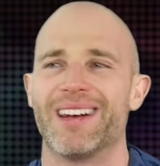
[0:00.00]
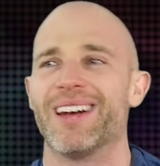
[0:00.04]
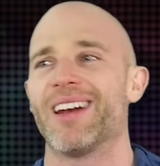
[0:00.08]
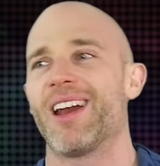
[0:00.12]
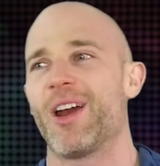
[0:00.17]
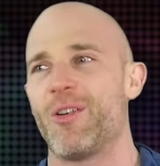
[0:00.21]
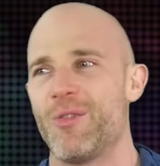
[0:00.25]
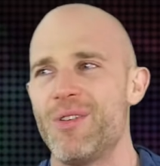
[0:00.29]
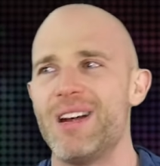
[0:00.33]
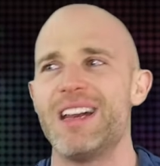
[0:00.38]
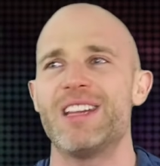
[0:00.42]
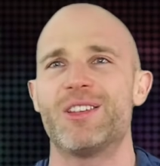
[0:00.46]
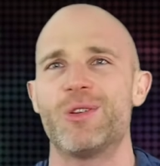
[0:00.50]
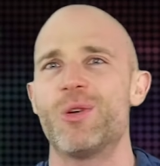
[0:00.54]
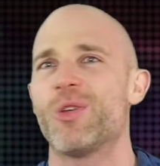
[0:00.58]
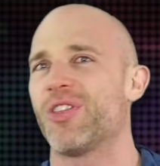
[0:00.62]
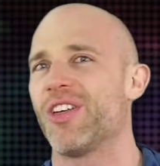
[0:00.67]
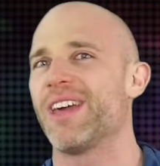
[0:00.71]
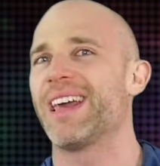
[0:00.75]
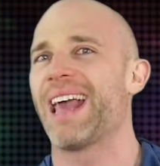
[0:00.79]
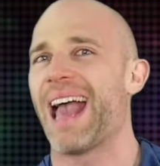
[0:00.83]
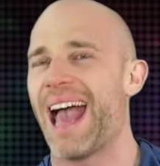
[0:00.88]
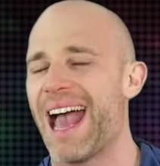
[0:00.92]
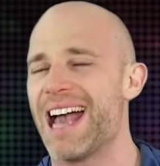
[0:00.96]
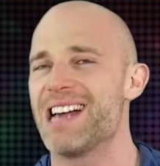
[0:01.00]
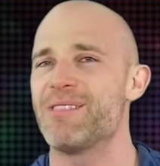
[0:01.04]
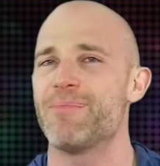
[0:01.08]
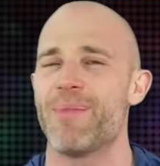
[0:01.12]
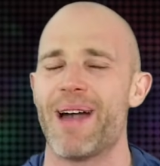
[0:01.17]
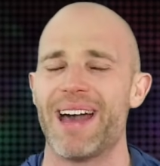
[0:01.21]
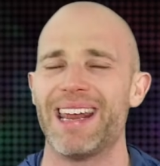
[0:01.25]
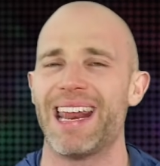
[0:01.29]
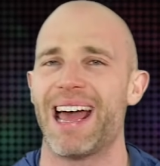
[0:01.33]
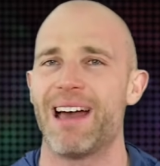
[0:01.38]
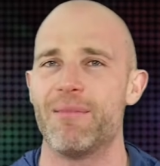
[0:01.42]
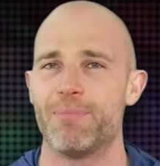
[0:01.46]
and I really do think
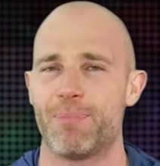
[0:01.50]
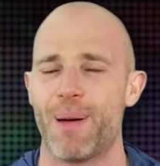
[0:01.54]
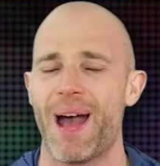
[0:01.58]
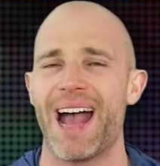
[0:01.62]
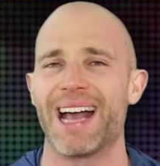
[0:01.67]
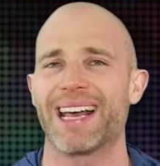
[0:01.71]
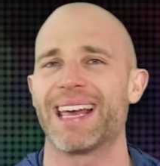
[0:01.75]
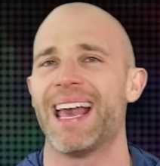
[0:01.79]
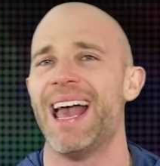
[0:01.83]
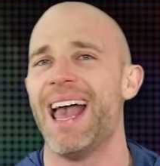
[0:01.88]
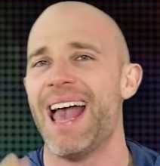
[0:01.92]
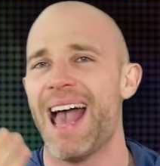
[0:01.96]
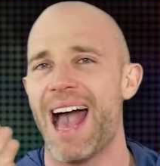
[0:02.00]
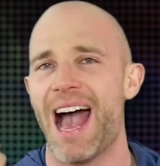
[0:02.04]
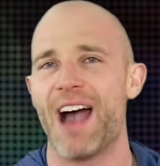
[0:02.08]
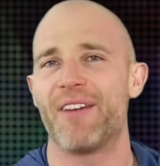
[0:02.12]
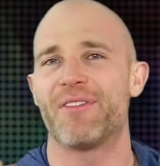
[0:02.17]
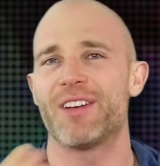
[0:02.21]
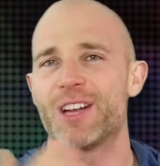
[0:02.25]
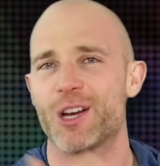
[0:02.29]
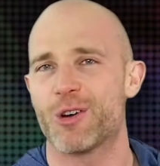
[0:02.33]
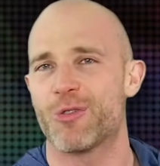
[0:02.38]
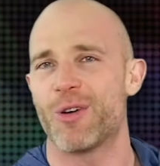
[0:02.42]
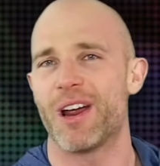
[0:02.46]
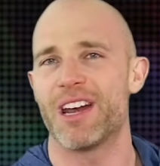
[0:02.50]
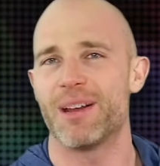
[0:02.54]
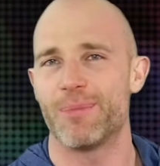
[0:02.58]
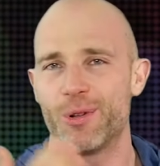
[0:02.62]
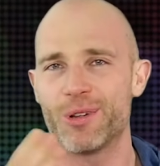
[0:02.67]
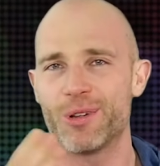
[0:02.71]
Hangman and Pac have incredible